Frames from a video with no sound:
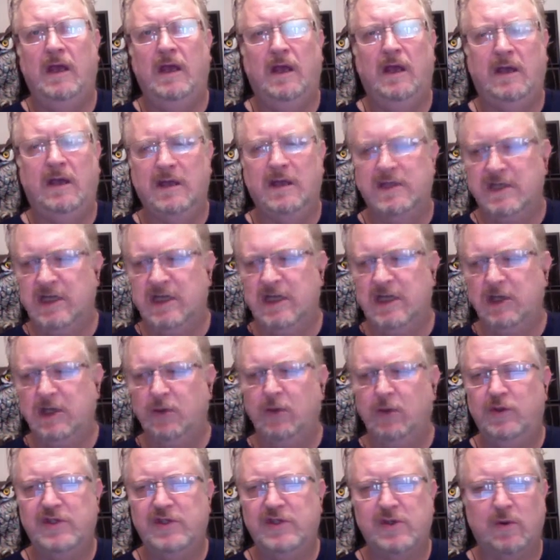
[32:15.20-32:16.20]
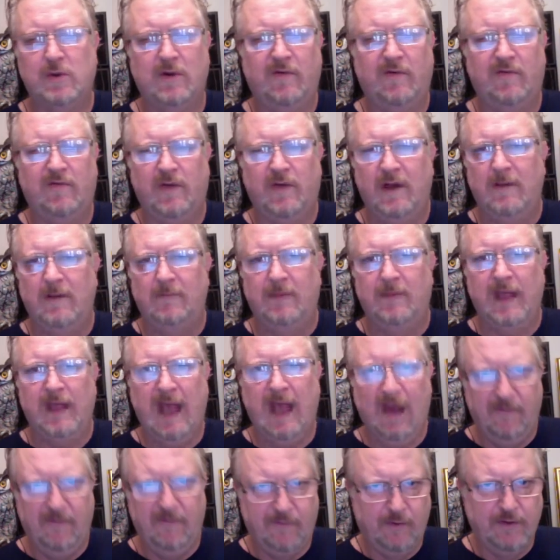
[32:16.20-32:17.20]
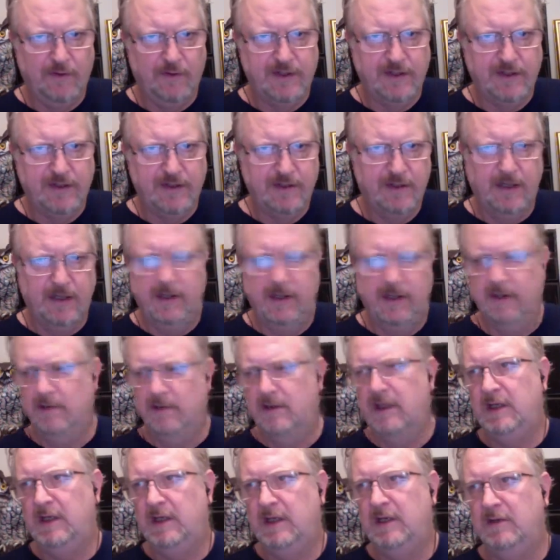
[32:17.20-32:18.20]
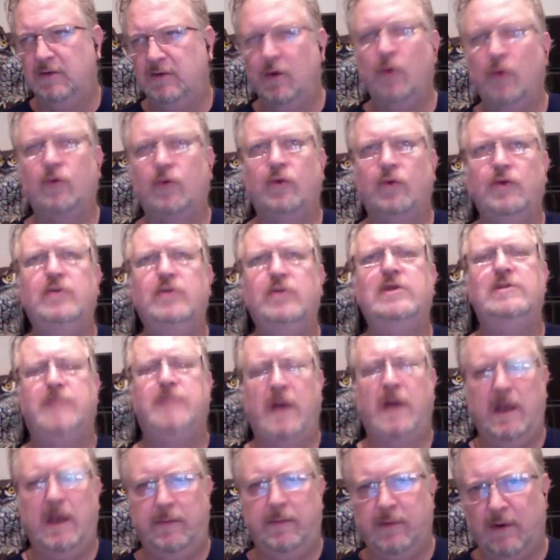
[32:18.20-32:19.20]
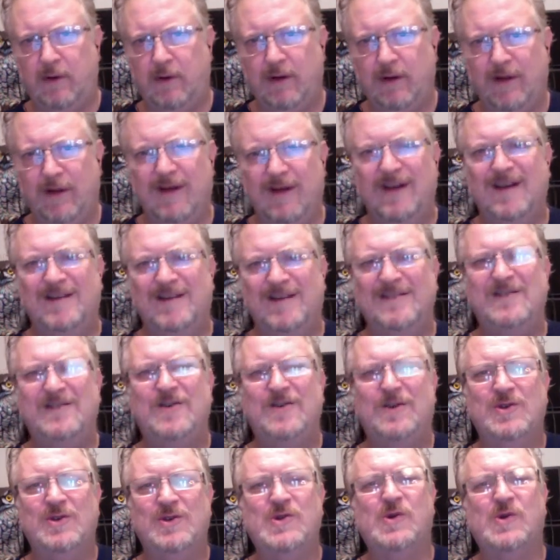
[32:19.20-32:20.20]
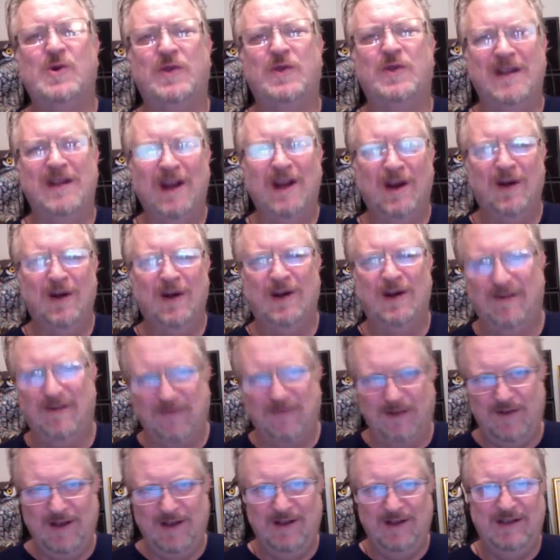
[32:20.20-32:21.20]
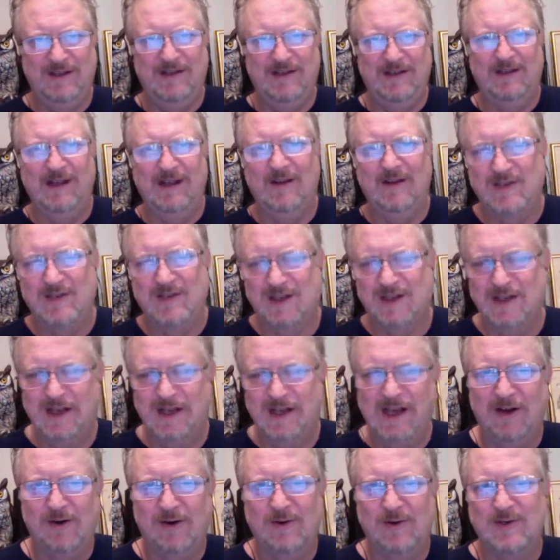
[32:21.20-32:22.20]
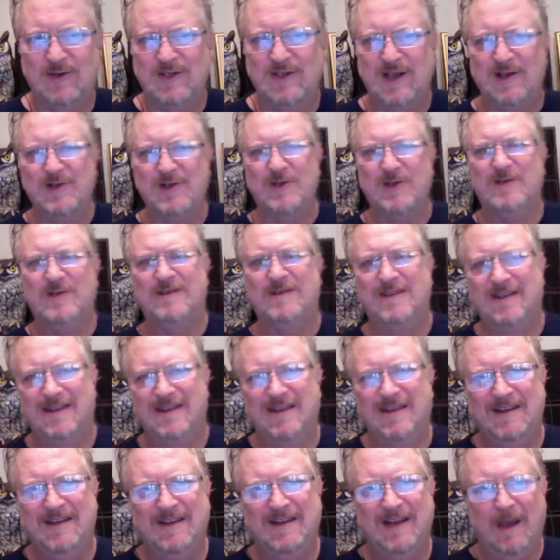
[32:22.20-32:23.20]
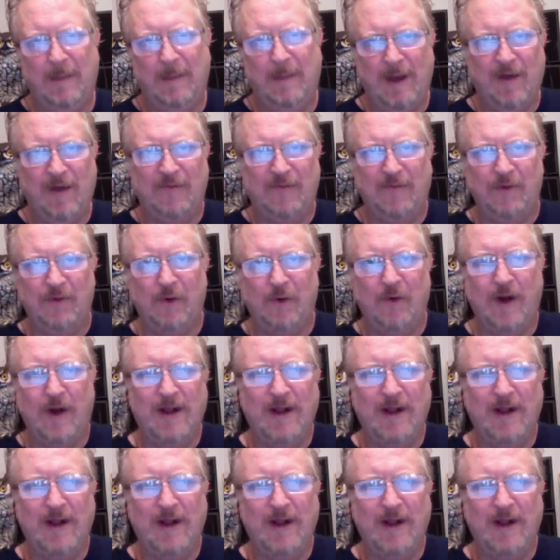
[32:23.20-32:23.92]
continued sort of effort in the local newspaper to control the narrative in the letters to the editor section about fluoride.